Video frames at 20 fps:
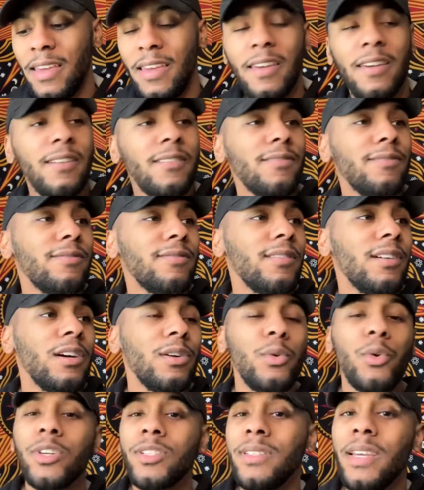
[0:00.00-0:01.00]
If an
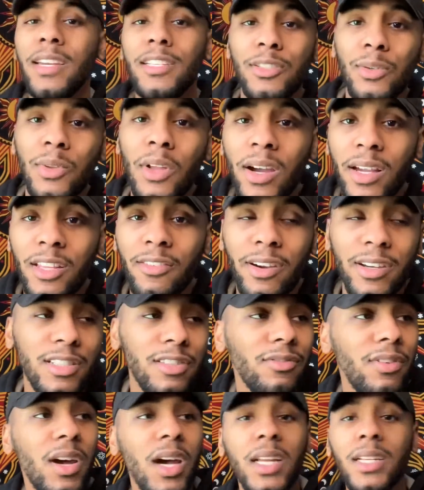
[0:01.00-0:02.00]
order's taking too long at the
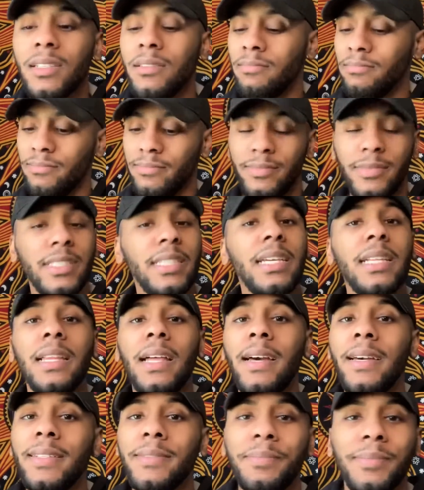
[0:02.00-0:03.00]
restaurant,
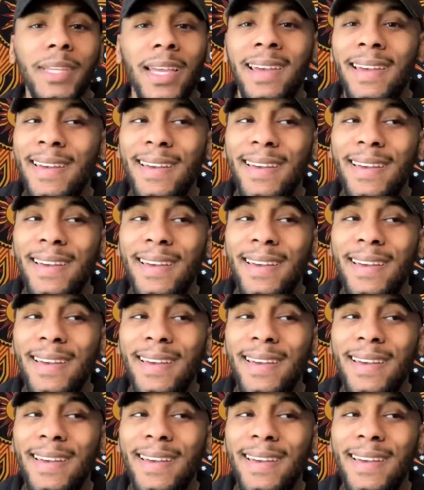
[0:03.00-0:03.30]
decline.